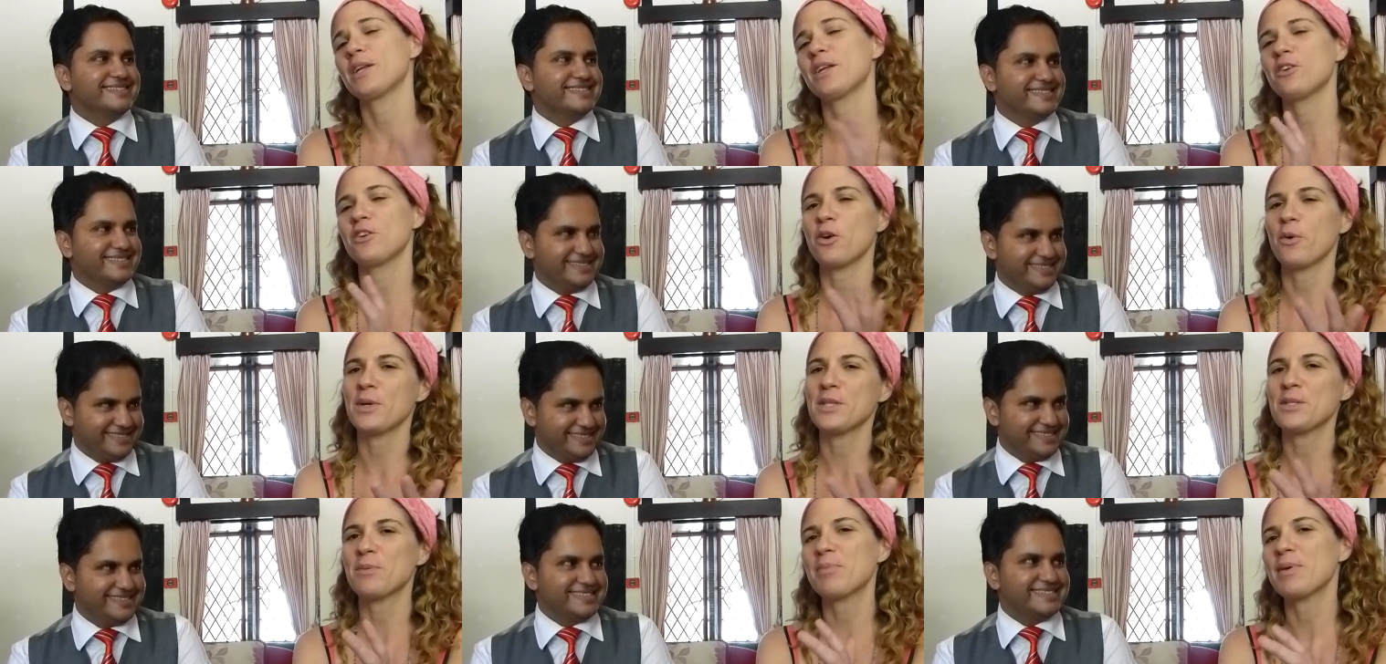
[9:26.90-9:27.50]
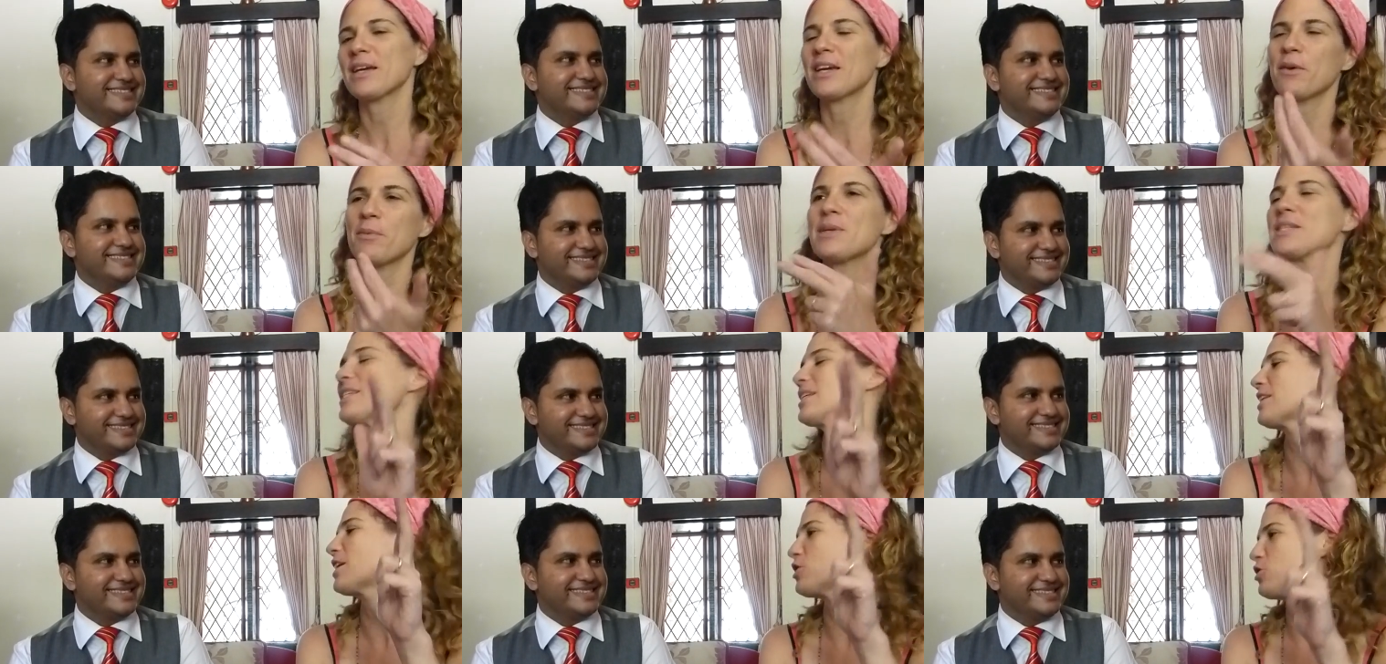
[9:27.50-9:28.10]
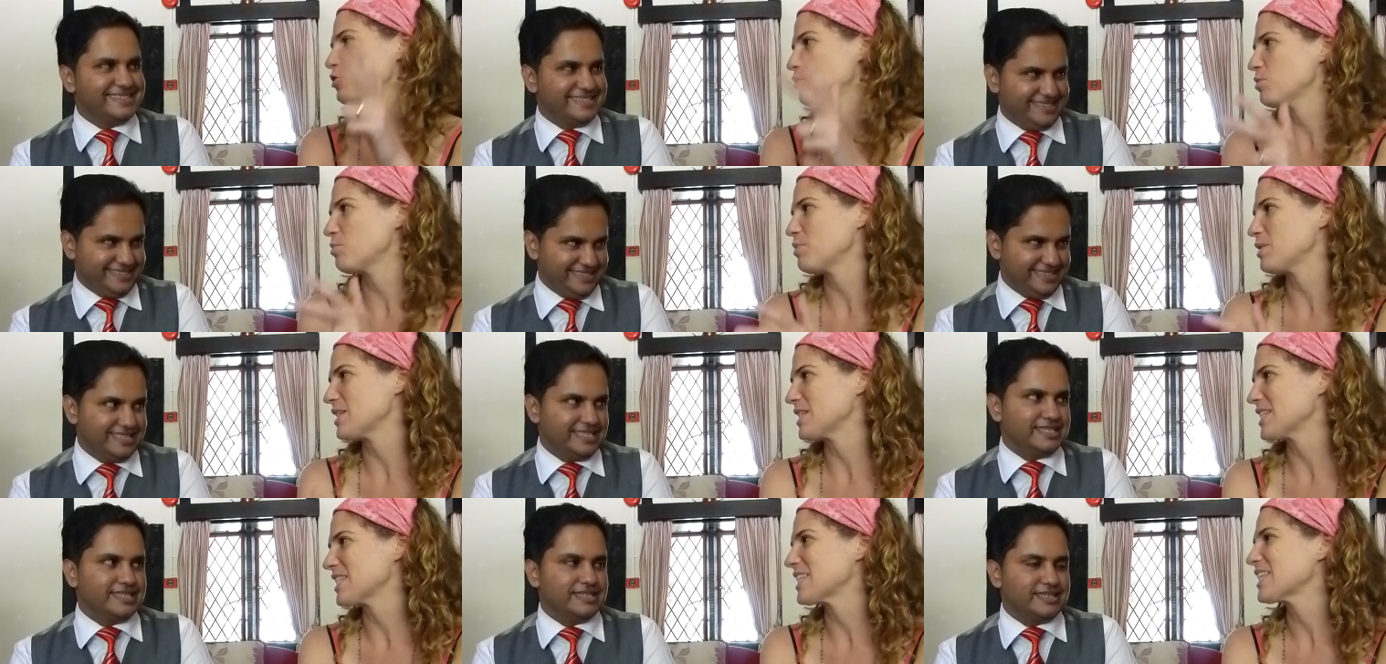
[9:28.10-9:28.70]
Speaker 1: we didn't know what to pick and we said, let's do the
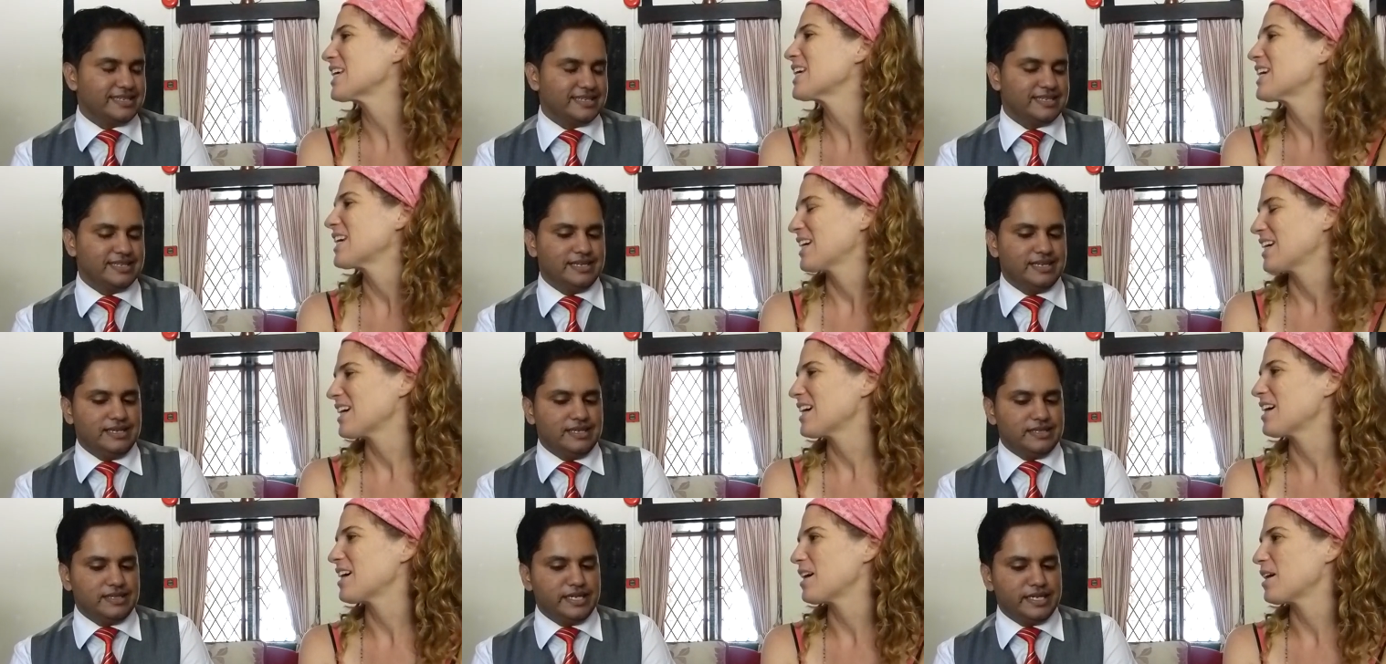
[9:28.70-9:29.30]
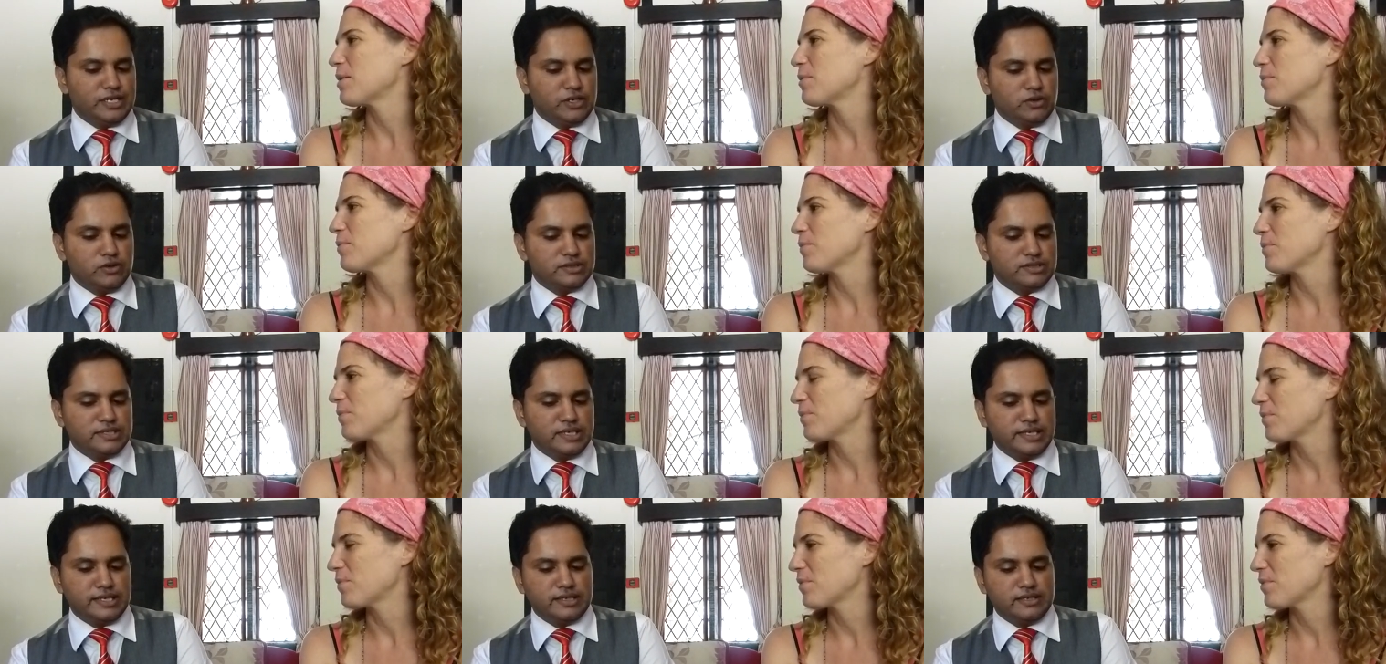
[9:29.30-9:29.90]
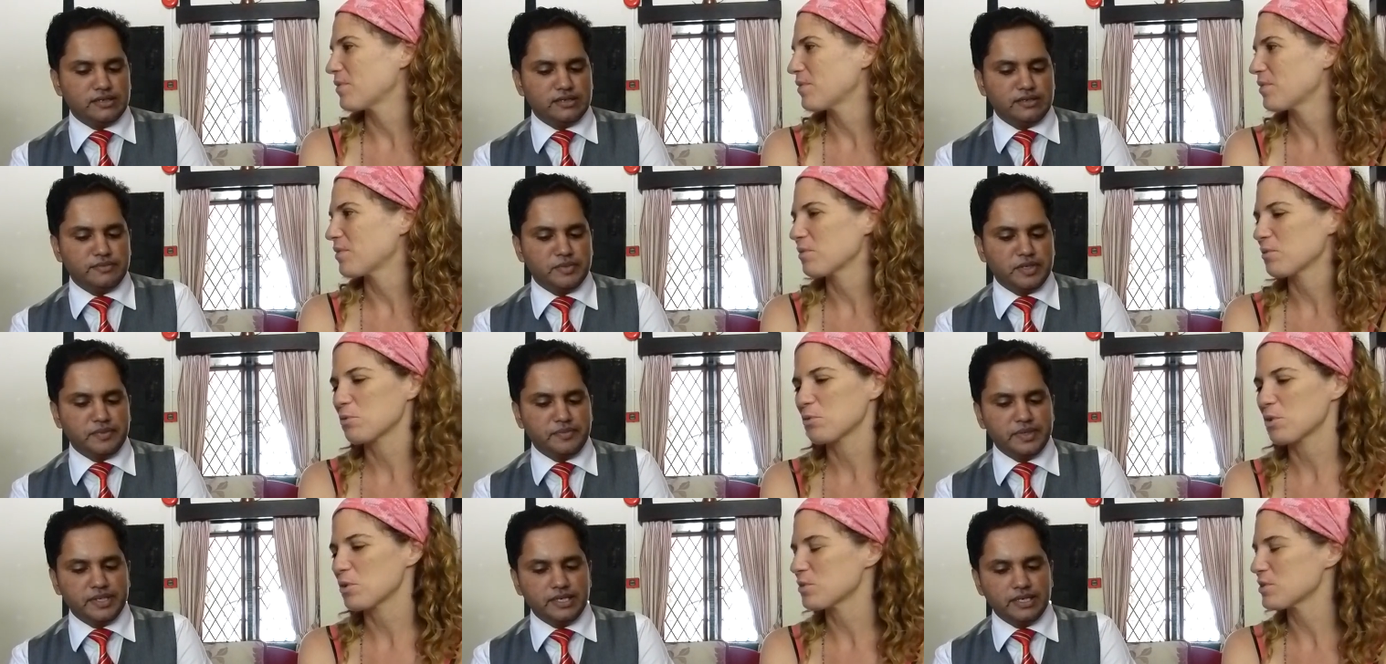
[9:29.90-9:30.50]
bees. Yeah. Um, Rose
Speaker 2: Center,
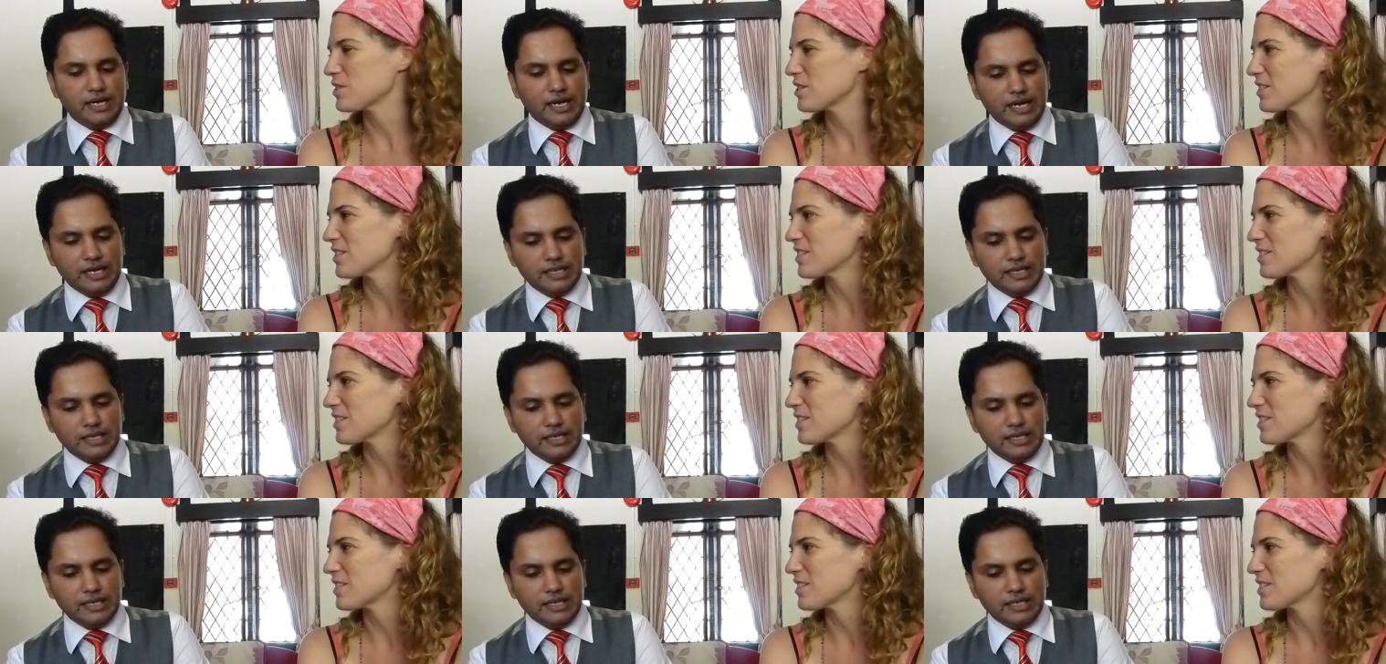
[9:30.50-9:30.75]
maybe roses.